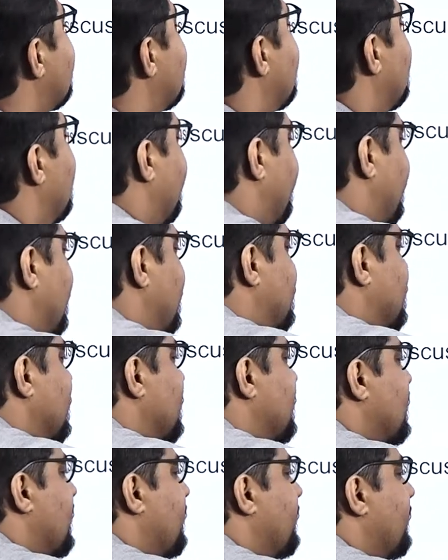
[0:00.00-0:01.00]
the features
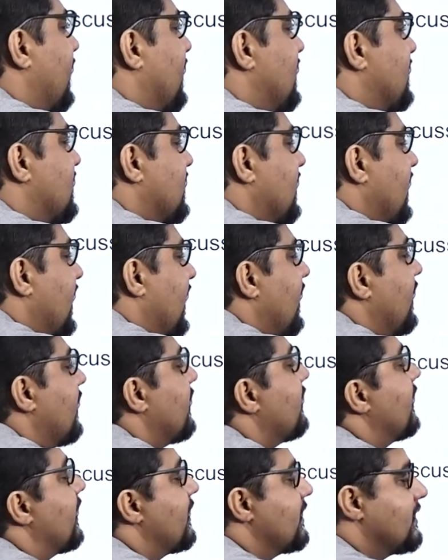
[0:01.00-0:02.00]
of LCA,
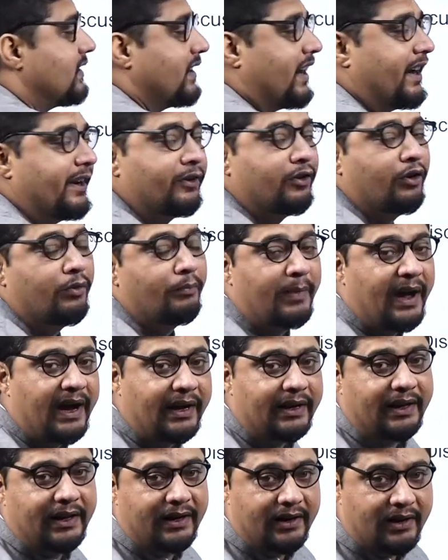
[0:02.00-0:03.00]
that is Light Combat
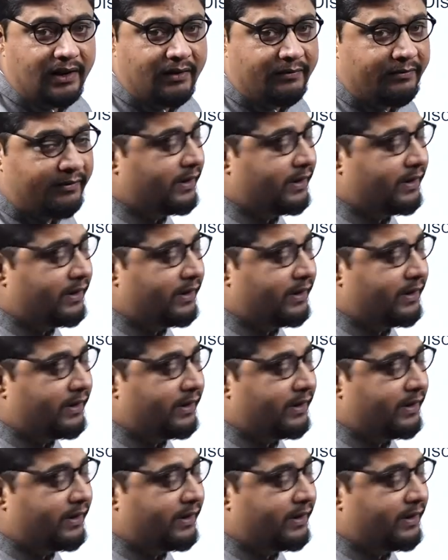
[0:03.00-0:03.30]
Aircraft